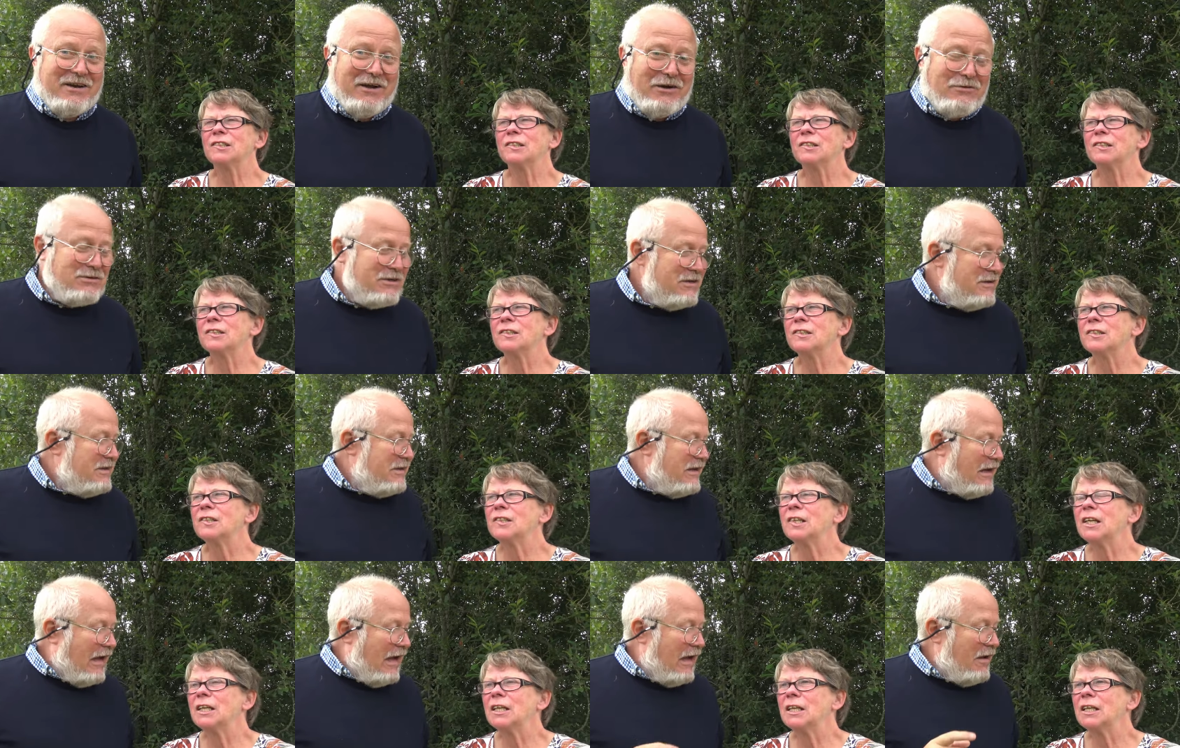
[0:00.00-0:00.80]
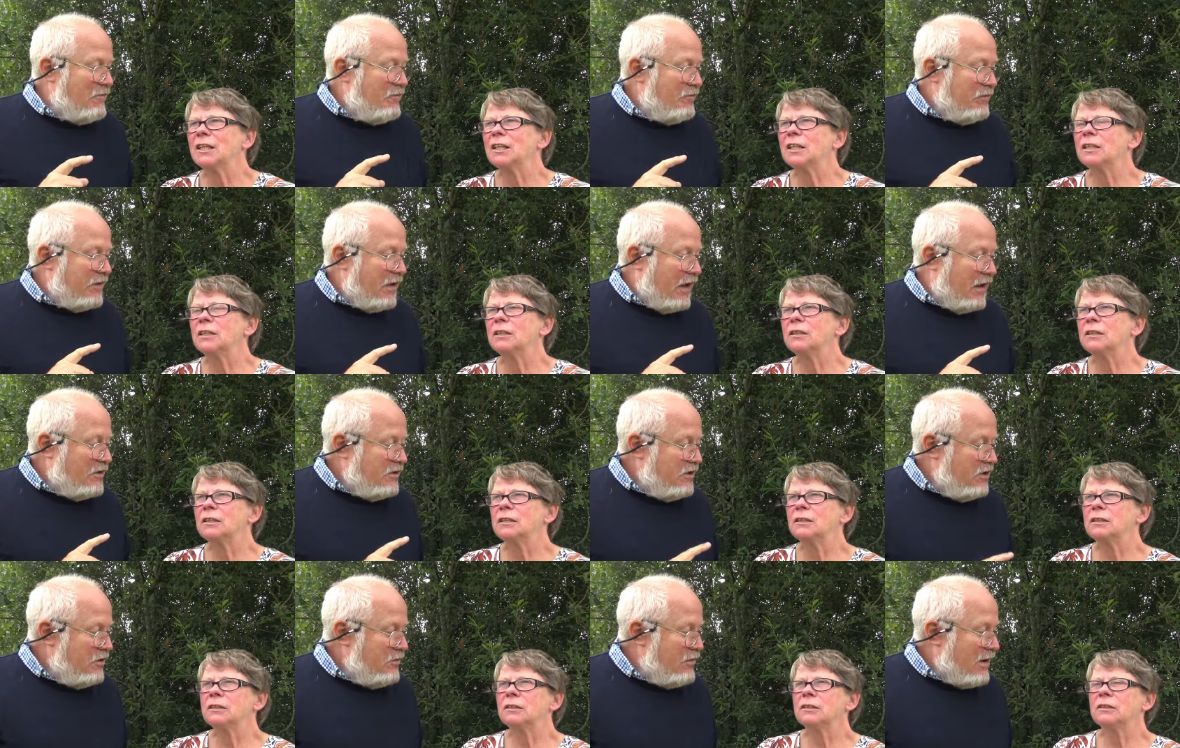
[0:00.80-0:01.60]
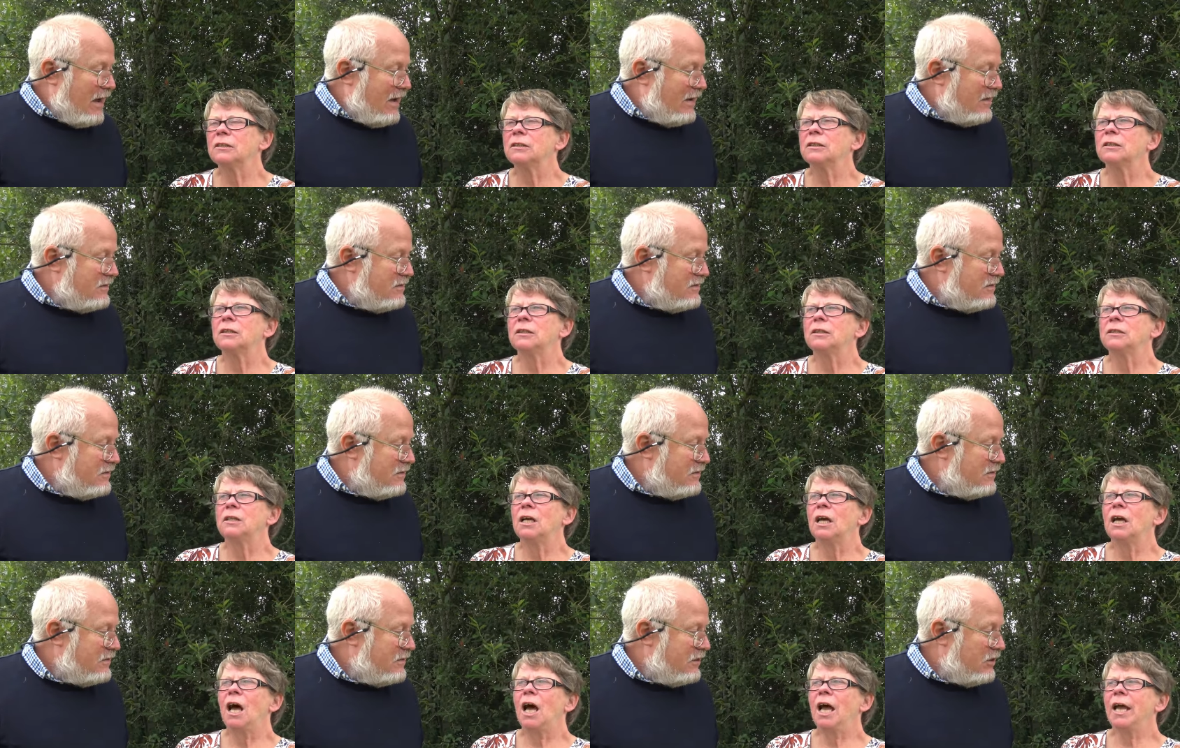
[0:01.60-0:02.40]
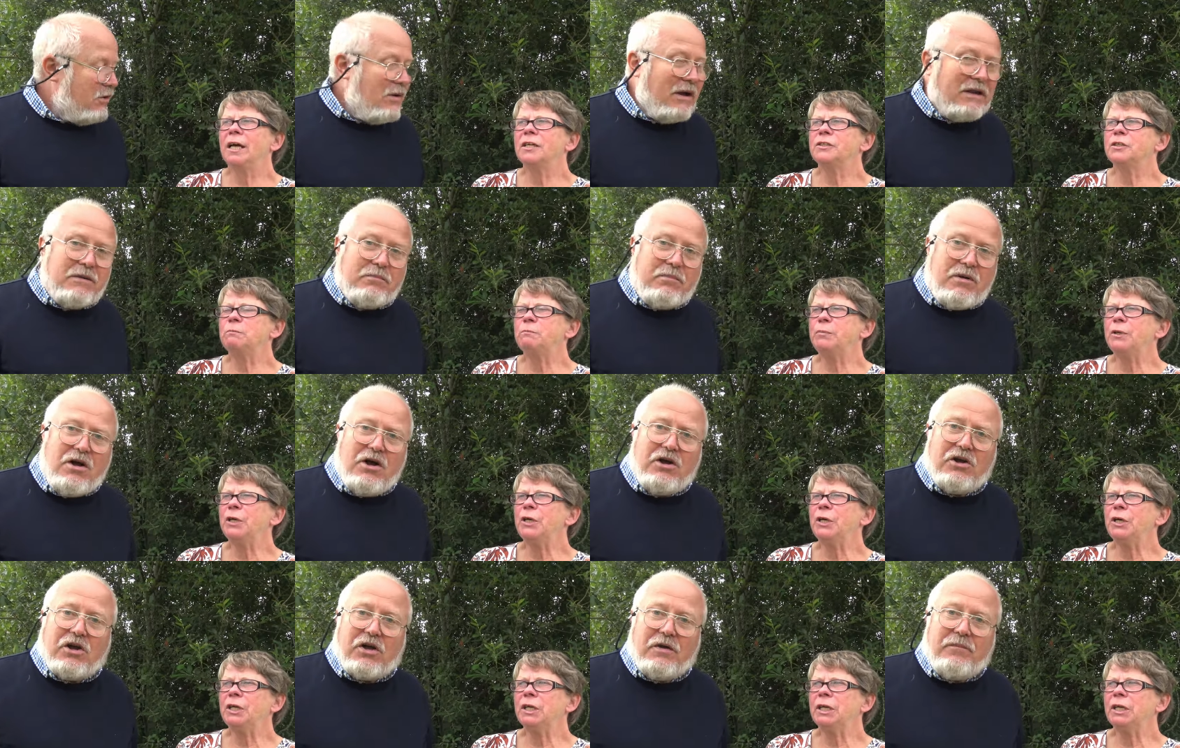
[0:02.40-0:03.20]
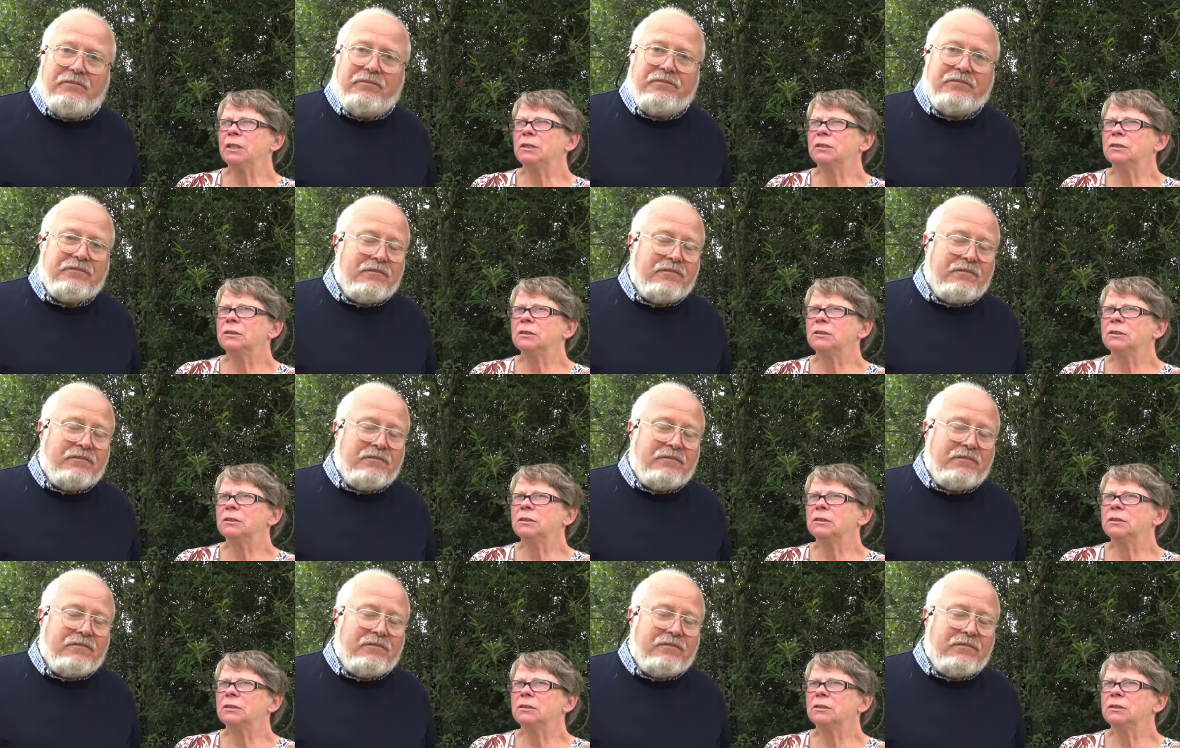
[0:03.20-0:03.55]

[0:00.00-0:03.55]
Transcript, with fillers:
Speaker 1: note. Um, and you had I you had, had the burger. burger.